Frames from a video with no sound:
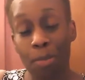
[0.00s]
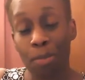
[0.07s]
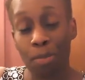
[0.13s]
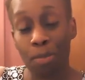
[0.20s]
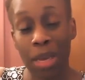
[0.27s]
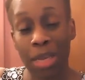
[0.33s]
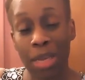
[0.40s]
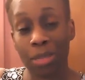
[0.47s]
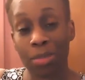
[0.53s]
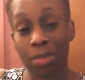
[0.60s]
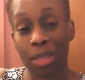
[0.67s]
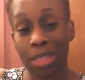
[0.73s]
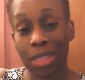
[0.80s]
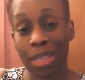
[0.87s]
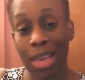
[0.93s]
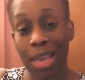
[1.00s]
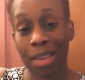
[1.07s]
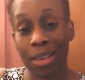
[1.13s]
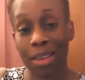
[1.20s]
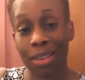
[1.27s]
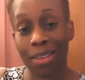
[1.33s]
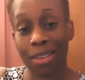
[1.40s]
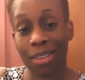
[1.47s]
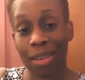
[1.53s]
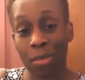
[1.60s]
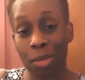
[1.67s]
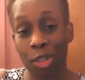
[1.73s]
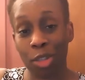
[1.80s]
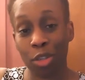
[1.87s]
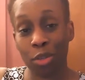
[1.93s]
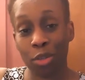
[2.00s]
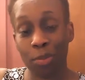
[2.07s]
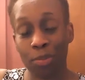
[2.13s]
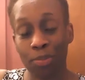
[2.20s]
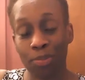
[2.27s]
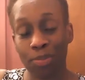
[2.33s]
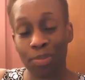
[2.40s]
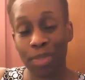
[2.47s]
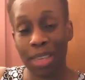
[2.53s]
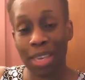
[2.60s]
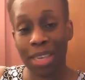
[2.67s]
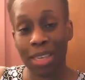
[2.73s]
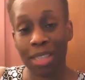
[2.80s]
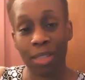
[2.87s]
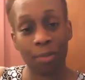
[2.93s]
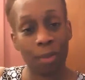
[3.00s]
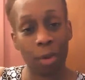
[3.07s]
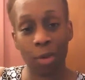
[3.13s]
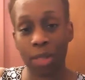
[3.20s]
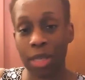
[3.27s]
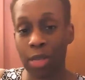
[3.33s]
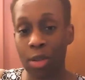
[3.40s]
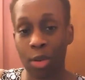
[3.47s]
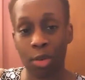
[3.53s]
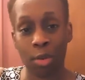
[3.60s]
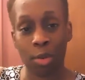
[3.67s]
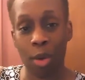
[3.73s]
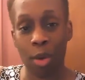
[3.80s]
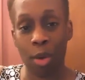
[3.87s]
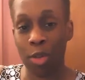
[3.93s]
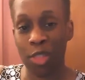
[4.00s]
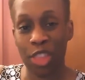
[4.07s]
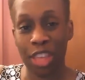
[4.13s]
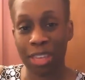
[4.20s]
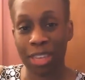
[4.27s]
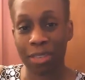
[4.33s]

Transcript: biggest mistake number two is focusing on the wrong thing.